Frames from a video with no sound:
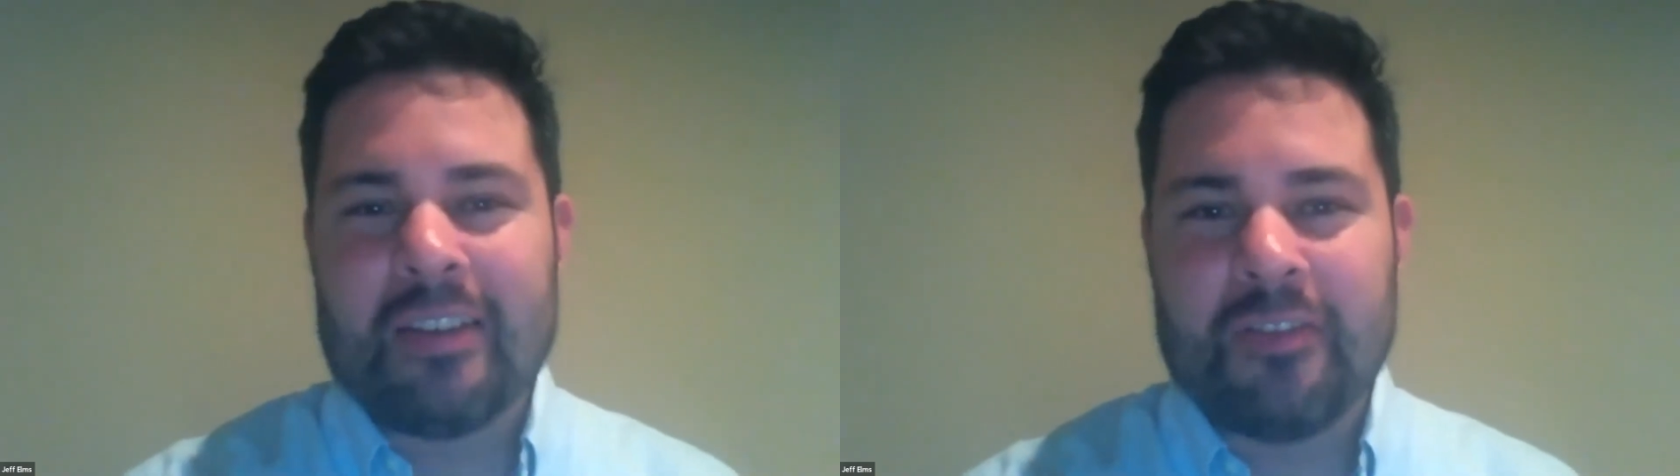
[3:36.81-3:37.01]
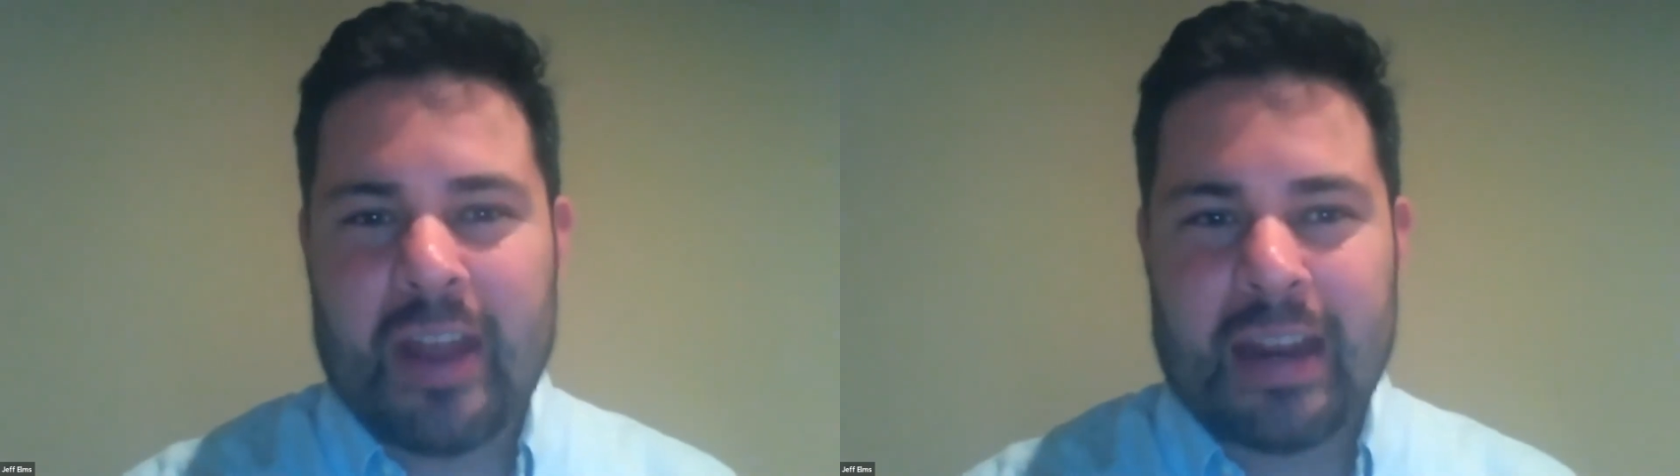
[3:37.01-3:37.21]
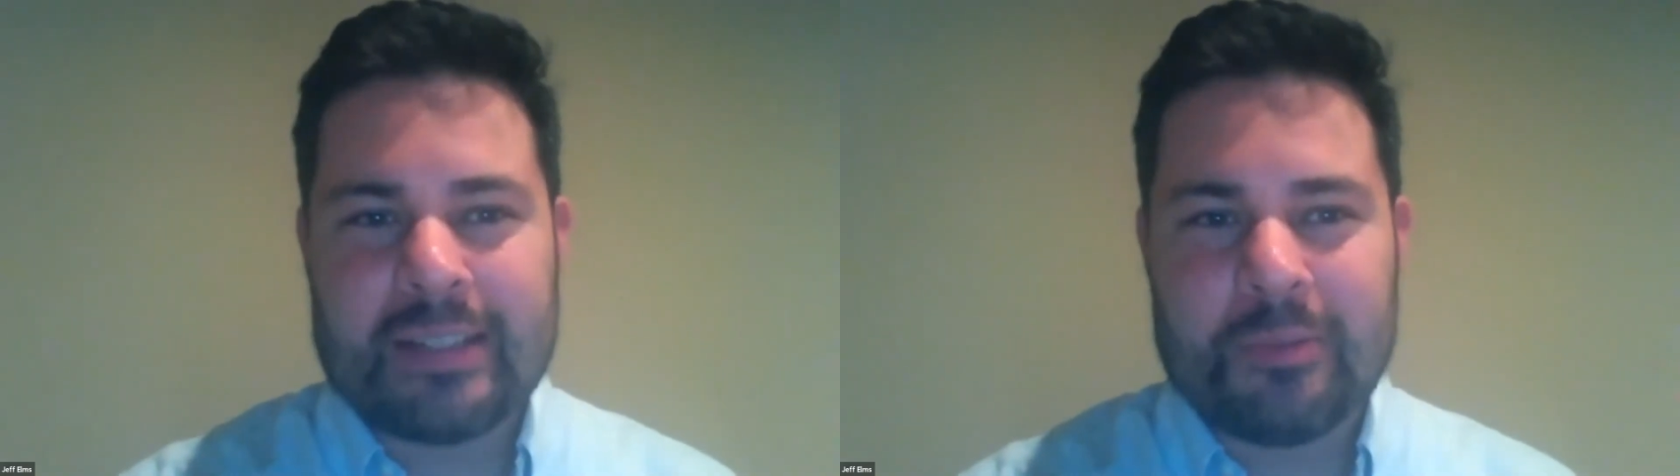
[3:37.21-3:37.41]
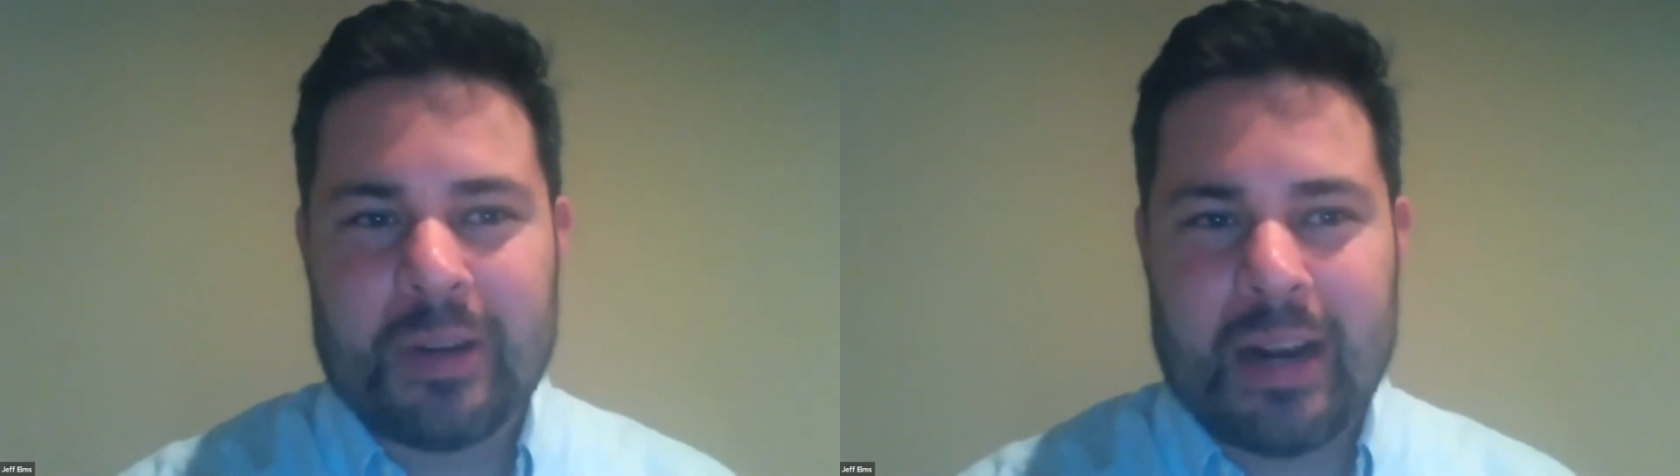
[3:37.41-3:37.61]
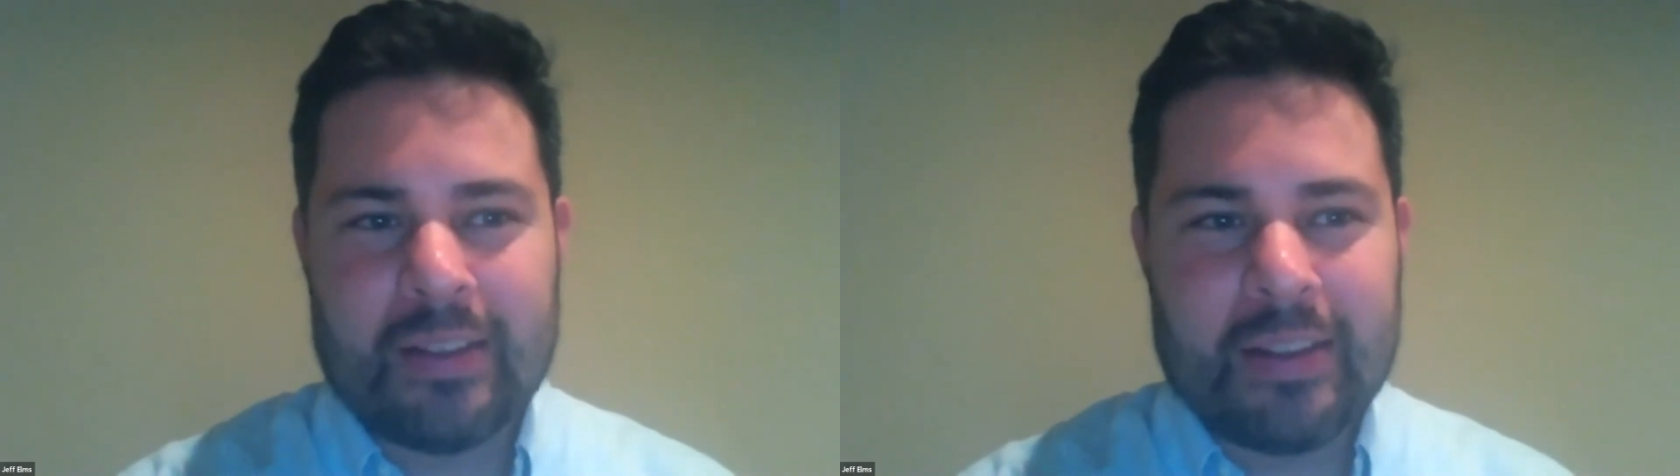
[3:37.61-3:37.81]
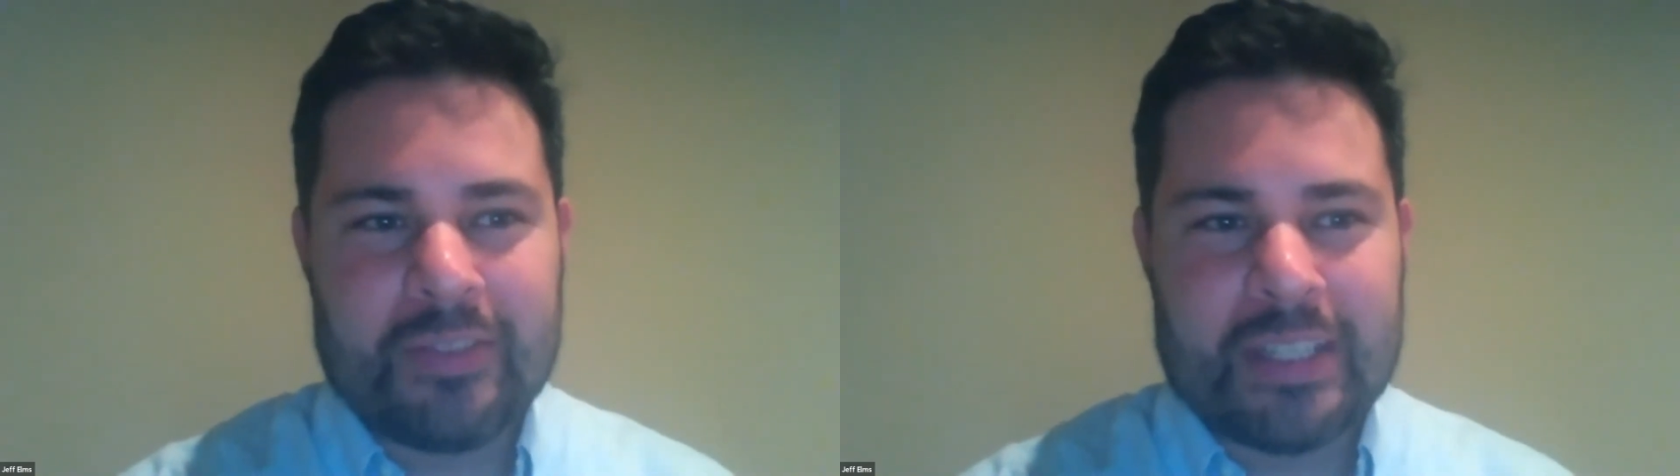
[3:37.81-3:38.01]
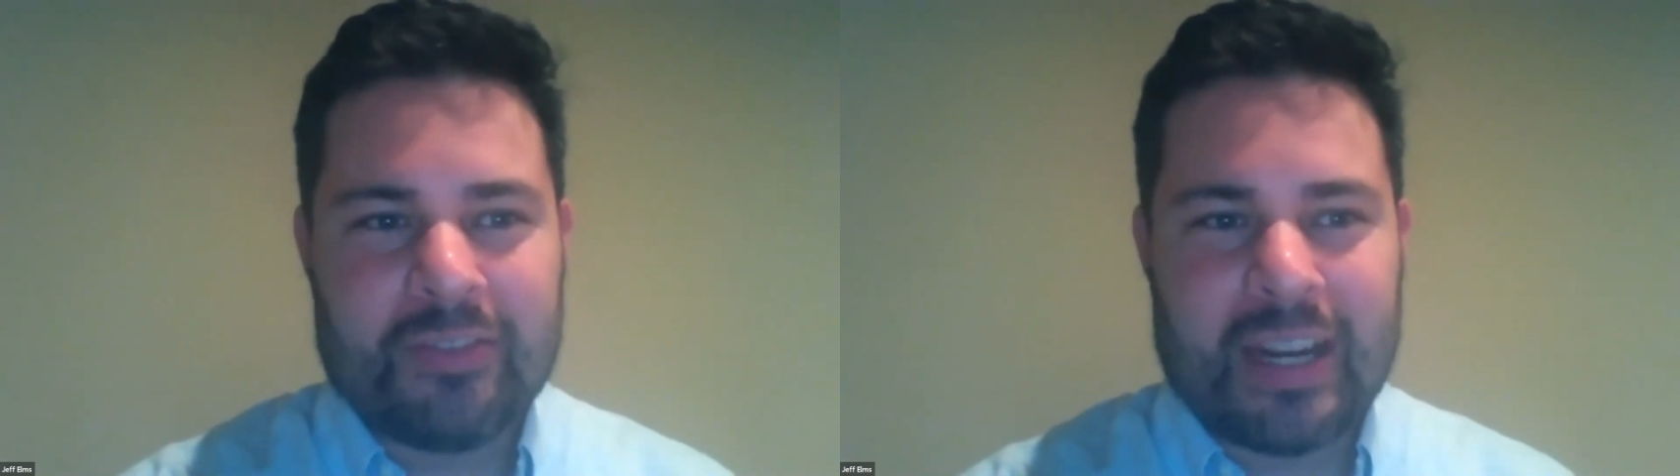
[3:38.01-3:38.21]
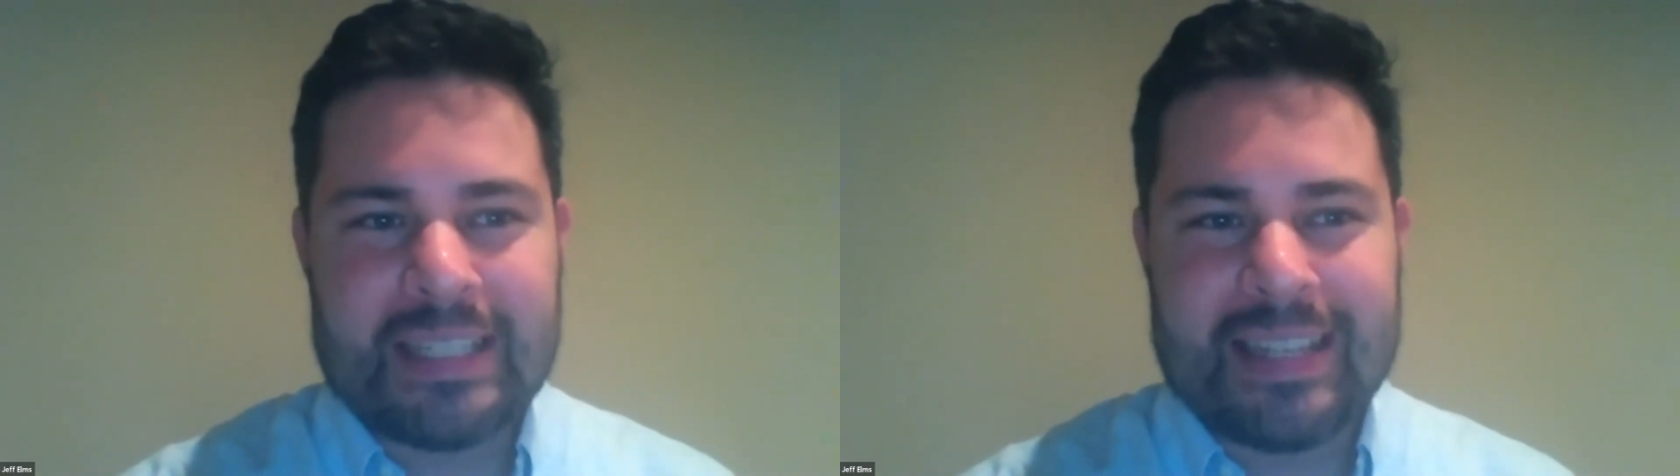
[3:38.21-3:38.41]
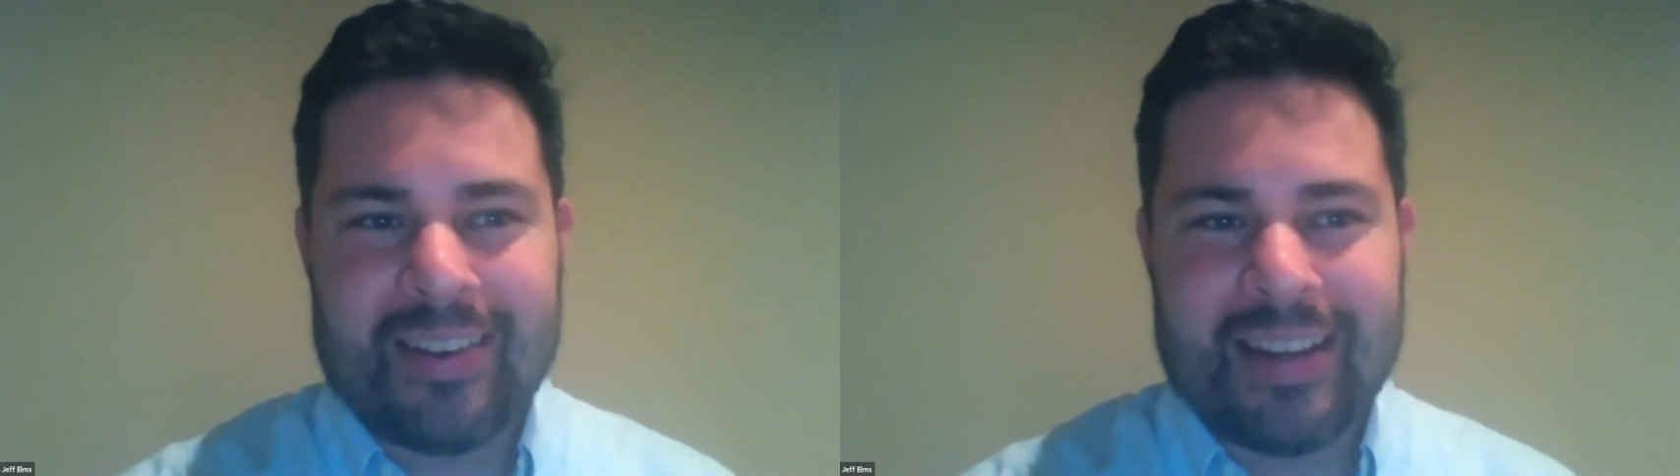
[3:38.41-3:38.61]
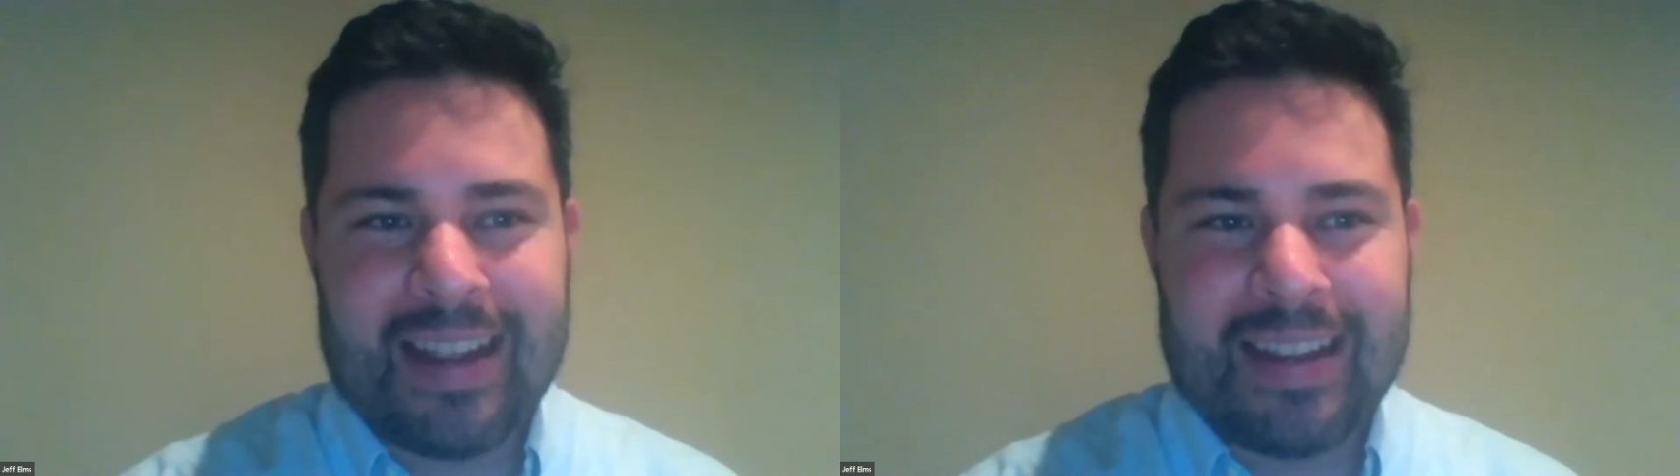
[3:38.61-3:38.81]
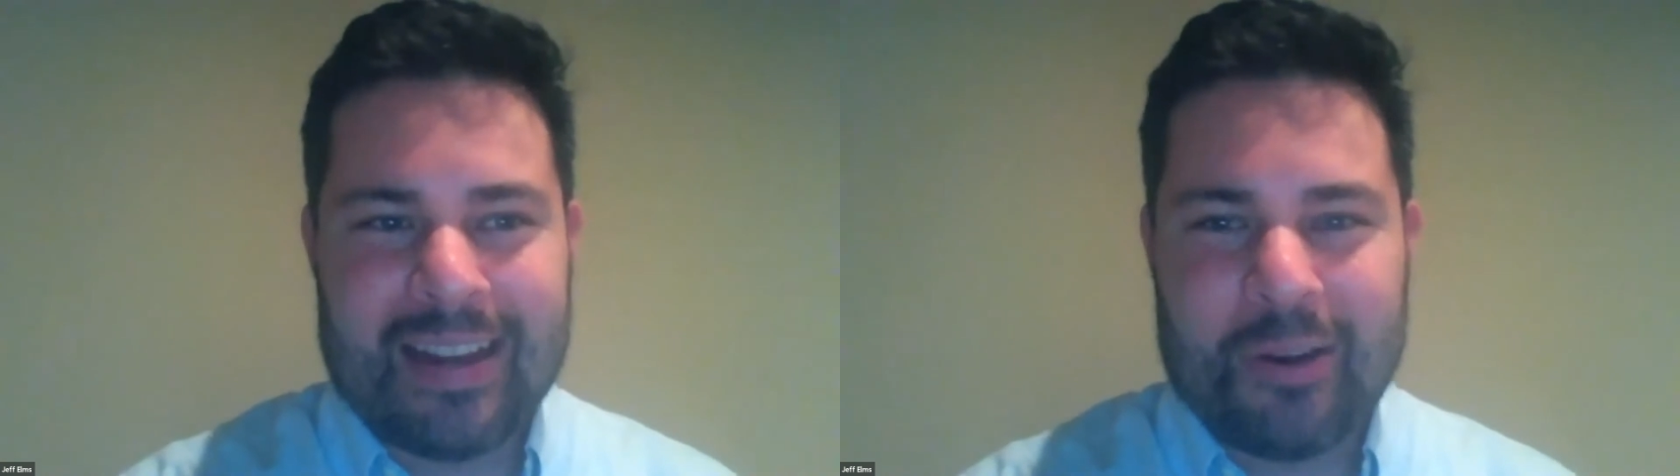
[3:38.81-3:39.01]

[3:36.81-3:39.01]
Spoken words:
In fact, when I lived in Visalia,